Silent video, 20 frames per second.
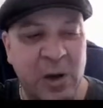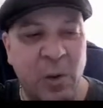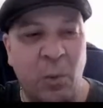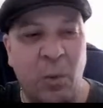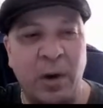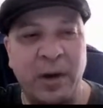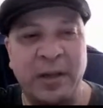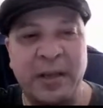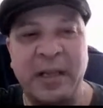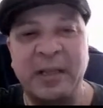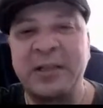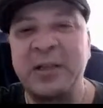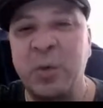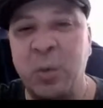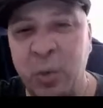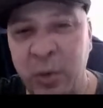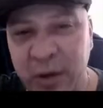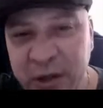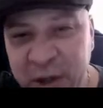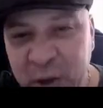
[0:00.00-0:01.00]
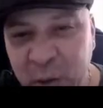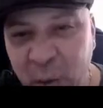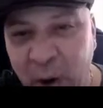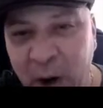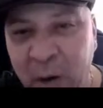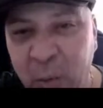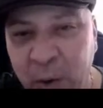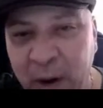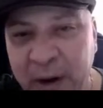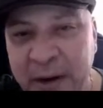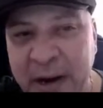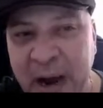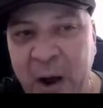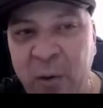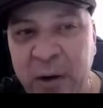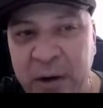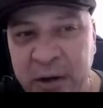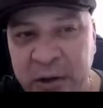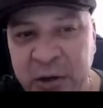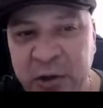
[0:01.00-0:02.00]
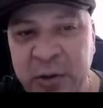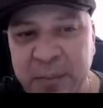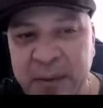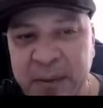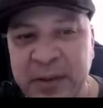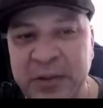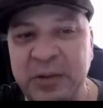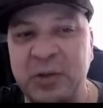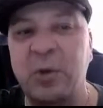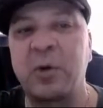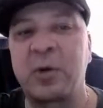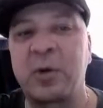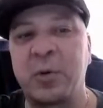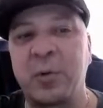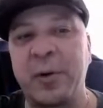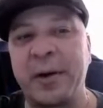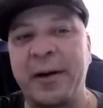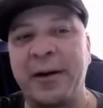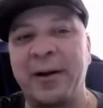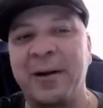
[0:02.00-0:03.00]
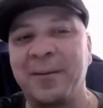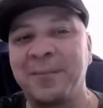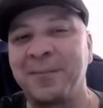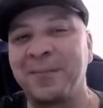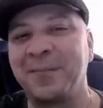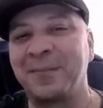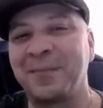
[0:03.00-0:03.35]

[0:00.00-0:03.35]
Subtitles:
want to get to where you are right now in your musical career?